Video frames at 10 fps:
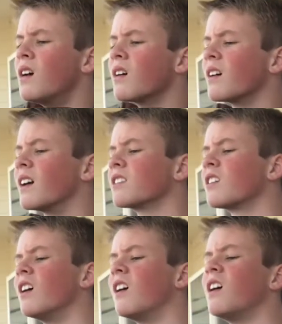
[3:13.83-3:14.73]
Alright,
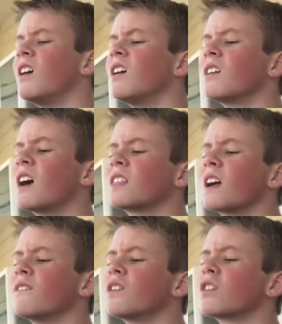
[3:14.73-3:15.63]
so got
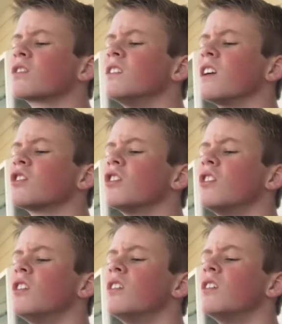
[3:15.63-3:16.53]
that first
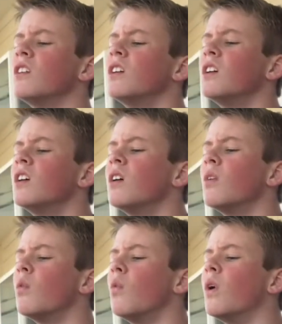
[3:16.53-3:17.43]
initial
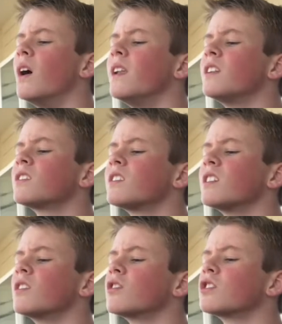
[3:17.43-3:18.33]
one
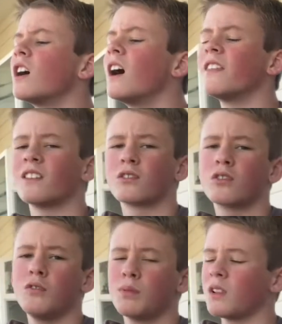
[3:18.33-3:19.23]
single shot that's
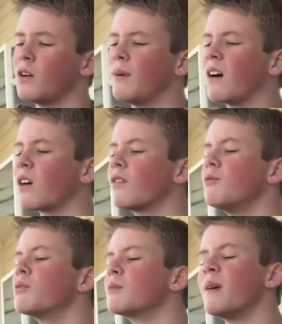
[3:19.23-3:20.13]
super low power if you
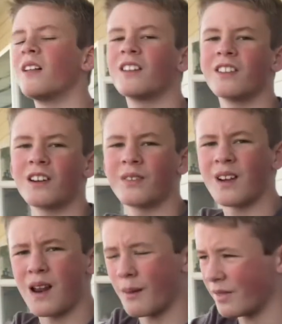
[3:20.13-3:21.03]
put a pellet in there. I
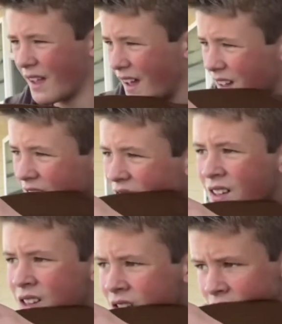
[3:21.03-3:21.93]
forgot about that.
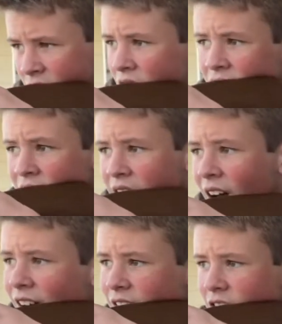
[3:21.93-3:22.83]

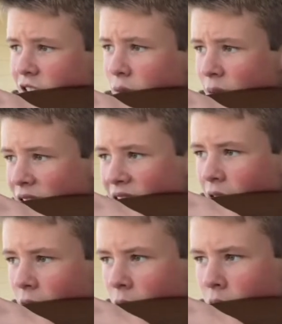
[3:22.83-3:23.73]
Now here's going to be a
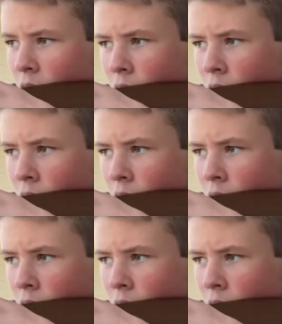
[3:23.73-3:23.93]
loud one.